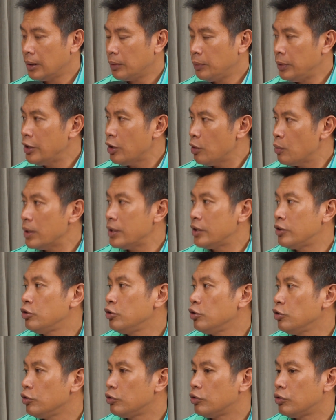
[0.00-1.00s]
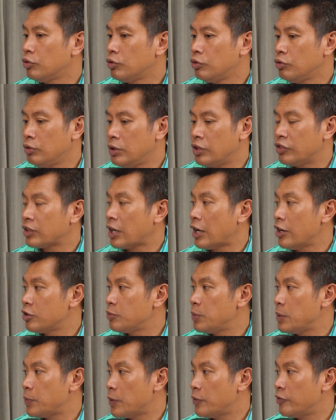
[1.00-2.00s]
we don't want to
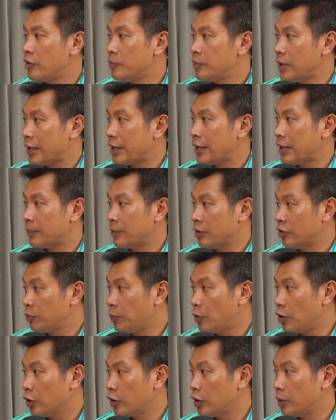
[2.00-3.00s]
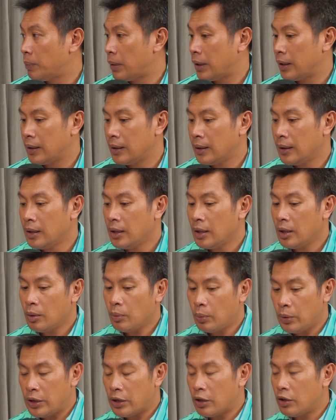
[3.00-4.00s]
discourage people from taking up the sport, but
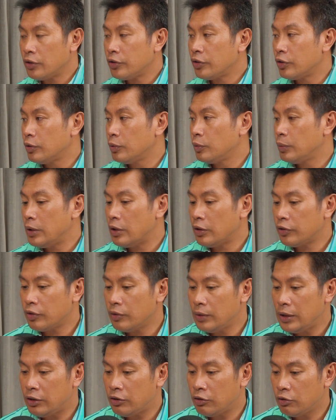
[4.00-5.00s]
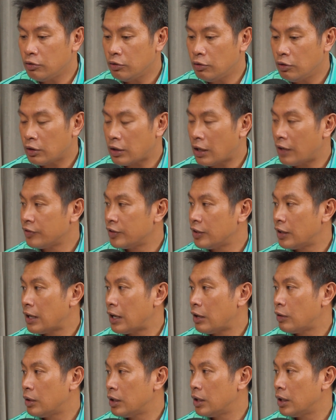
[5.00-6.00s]
we also need to look after
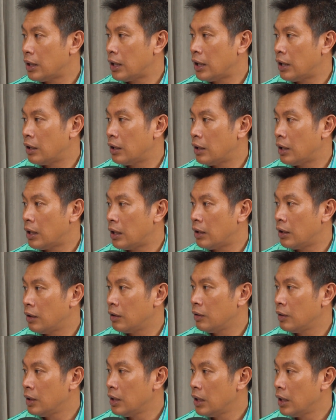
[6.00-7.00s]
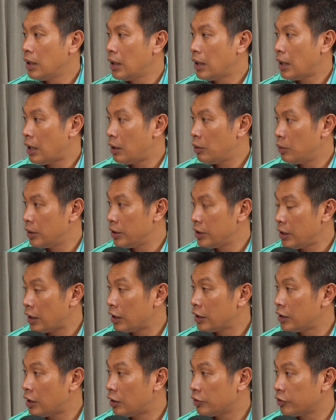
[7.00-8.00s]
our
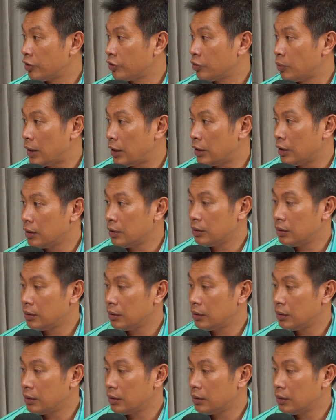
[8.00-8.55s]
young adults as well.